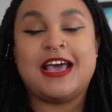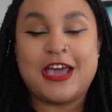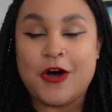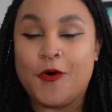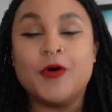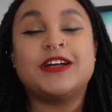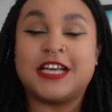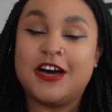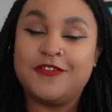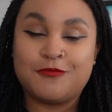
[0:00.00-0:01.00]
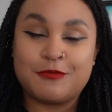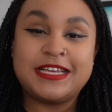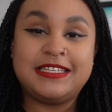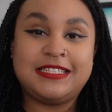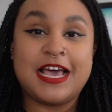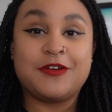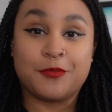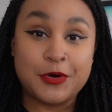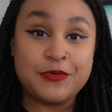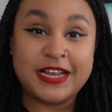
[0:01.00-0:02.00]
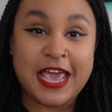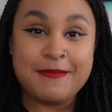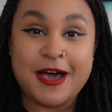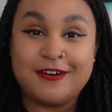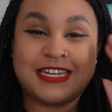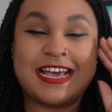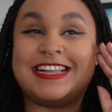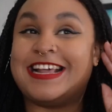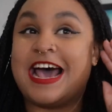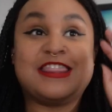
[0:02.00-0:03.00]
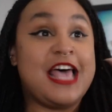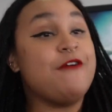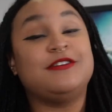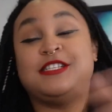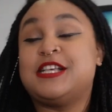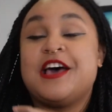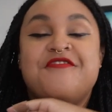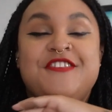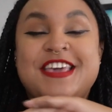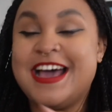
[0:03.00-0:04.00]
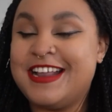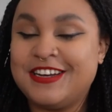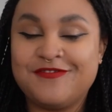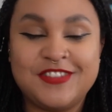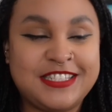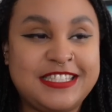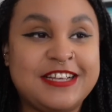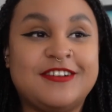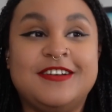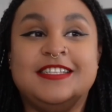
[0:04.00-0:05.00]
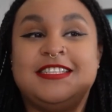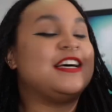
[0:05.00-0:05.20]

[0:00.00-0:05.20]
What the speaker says: A Court of Wings and Ruin came out and that was the end of the series.